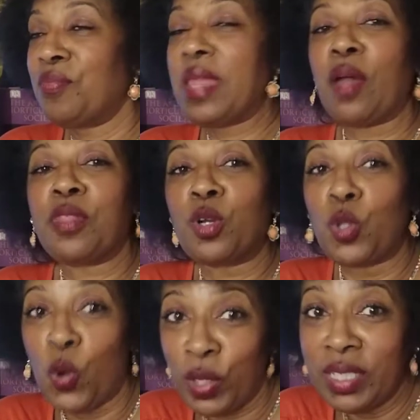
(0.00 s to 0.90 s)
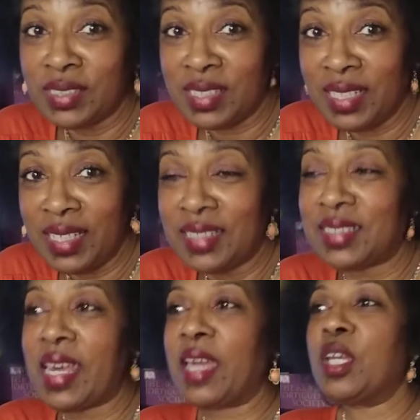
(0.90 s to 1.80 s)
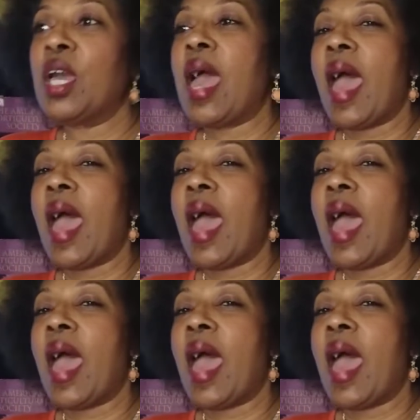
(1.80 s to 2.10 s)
the glorious thing is that